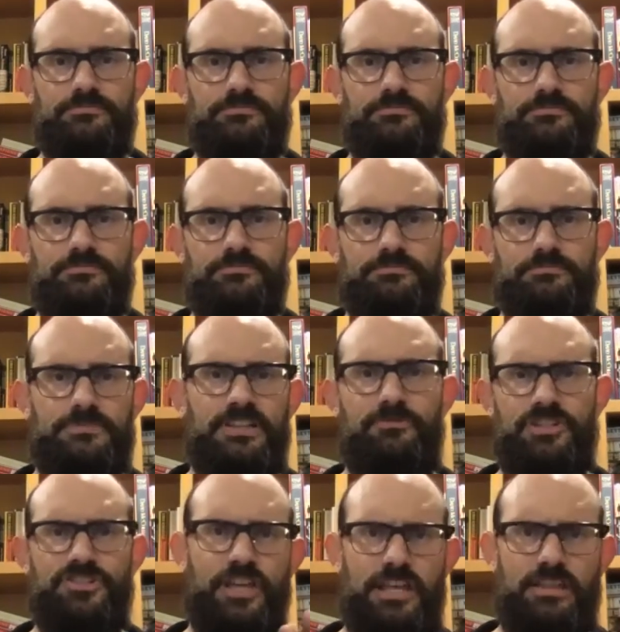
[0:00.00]
if we
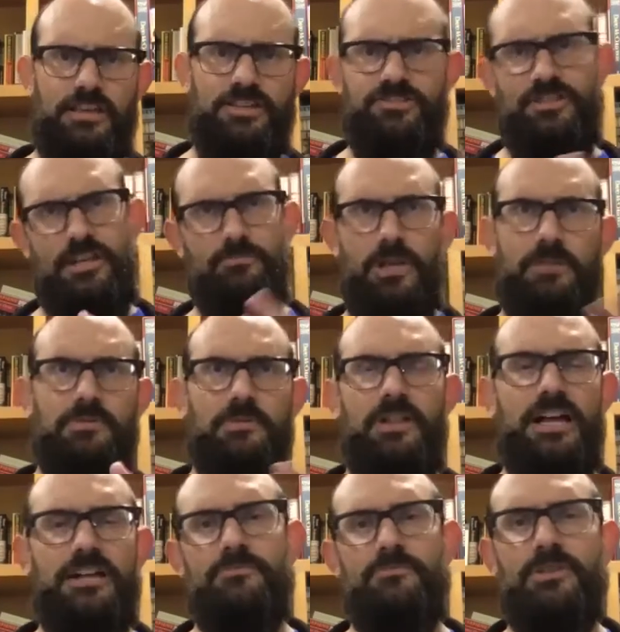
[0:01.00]
say this, then blah, blah, blah. And
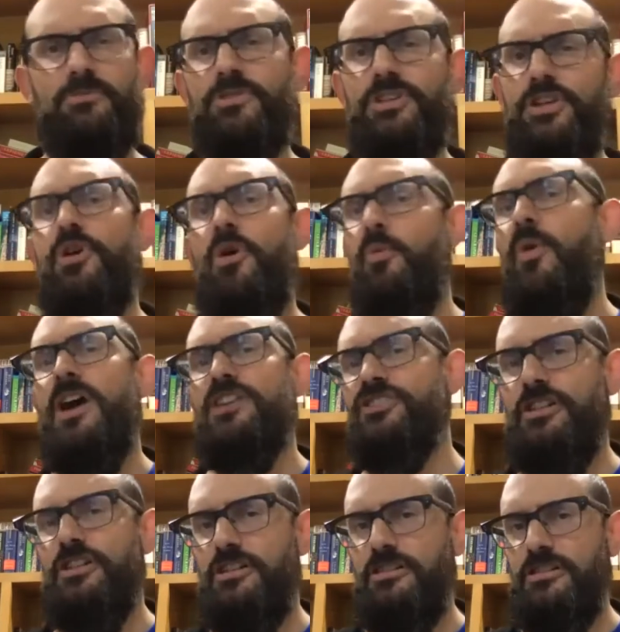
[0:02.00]
I'm like, well, you don't watch
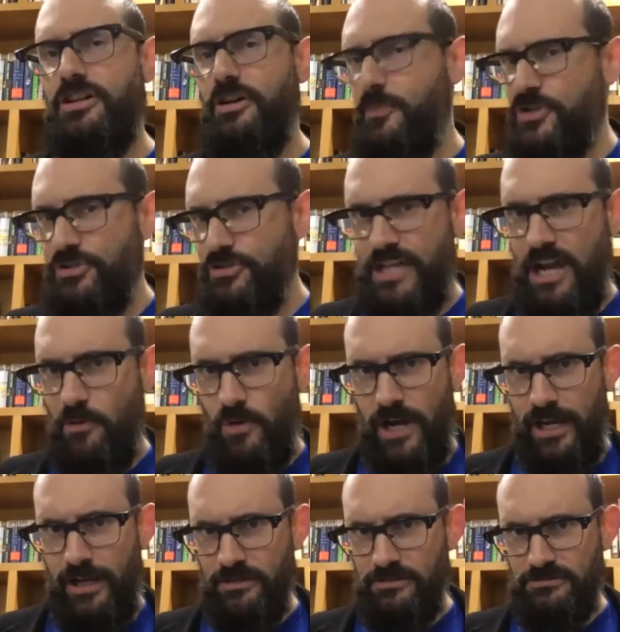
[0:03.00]
commercials that way.
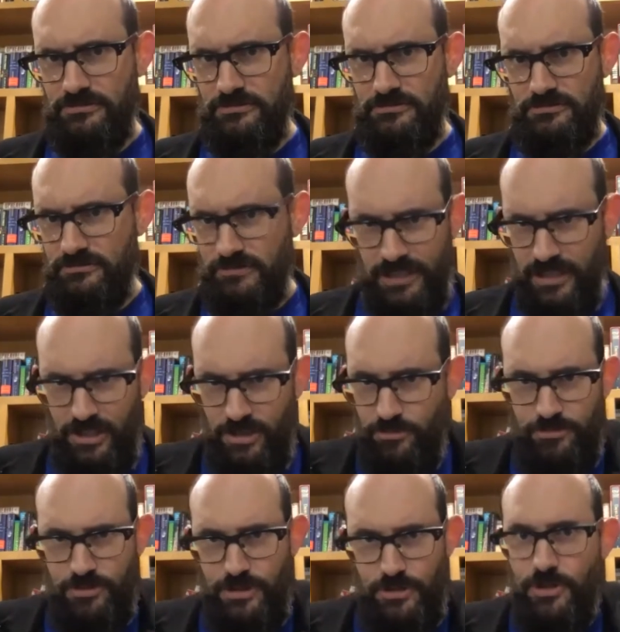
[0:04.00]
Like
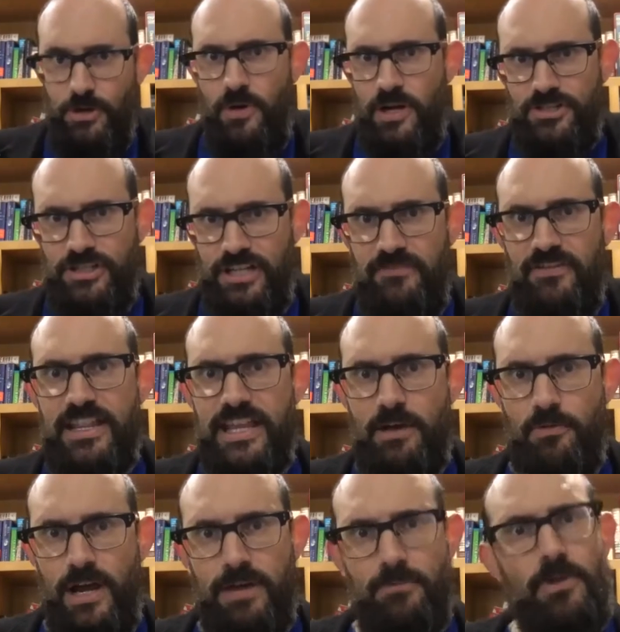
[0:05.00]
you don't watch TV that
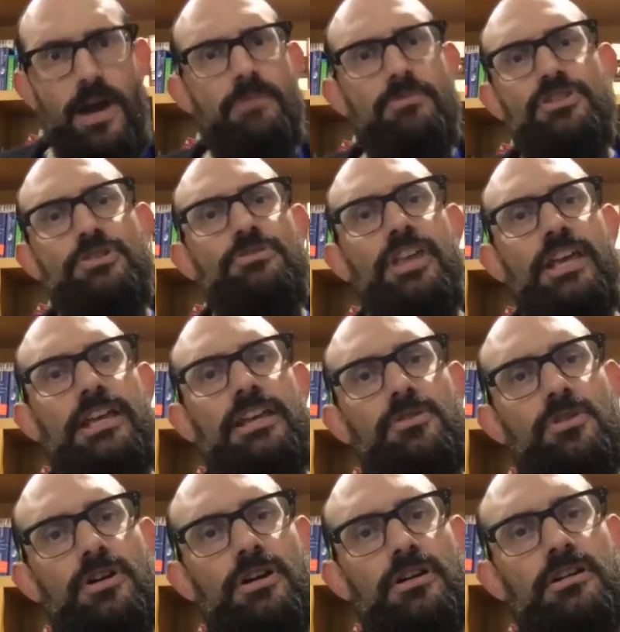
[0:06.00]
way. Why would you think
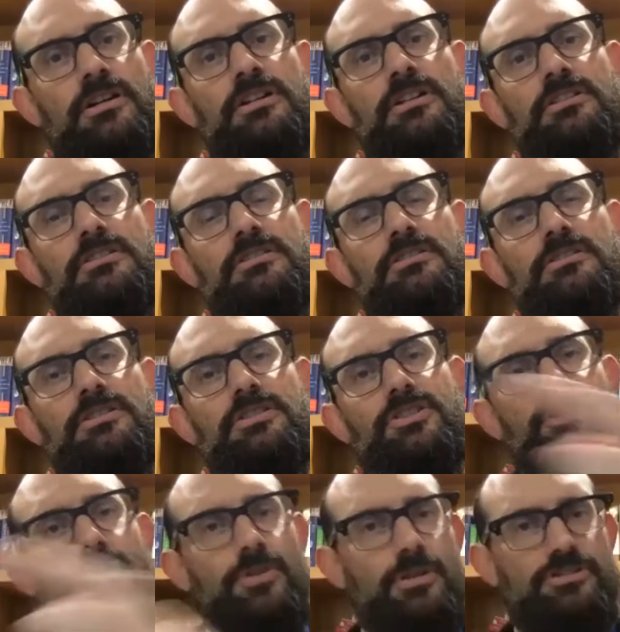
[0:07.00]
your
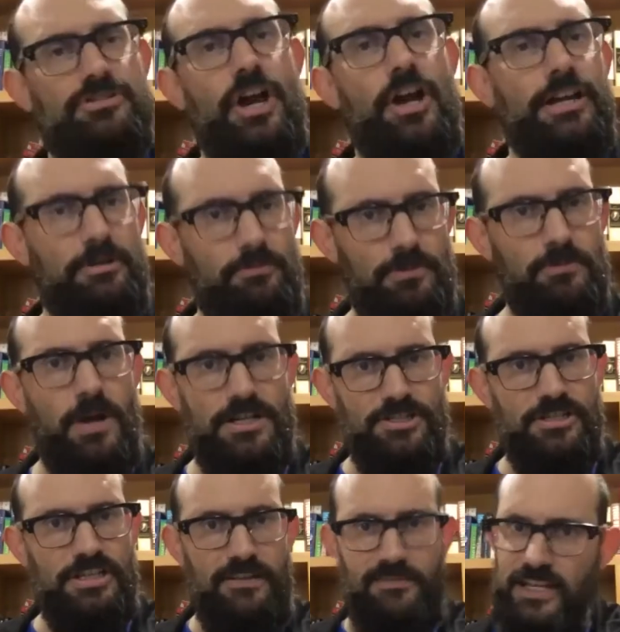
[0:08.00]
target would
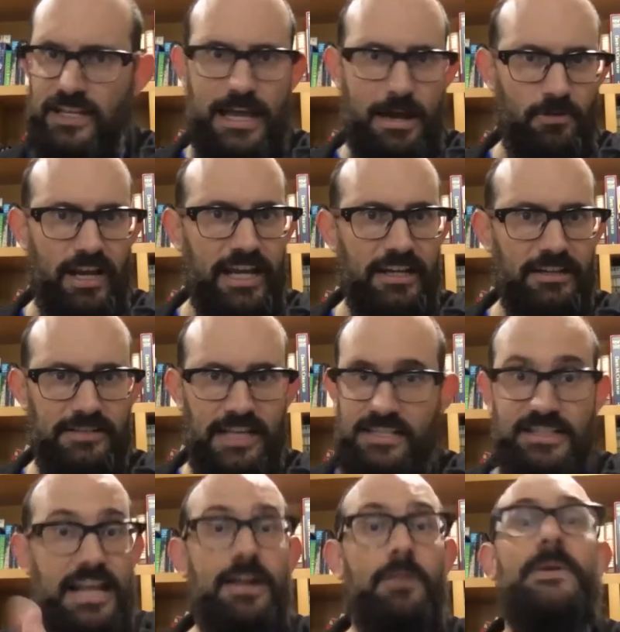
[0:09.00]
watch TV that way? That's
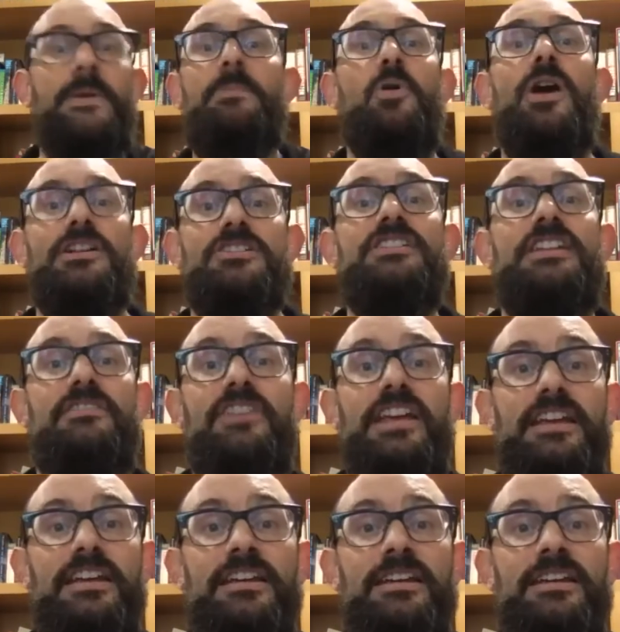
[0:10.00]
not how people watch TV,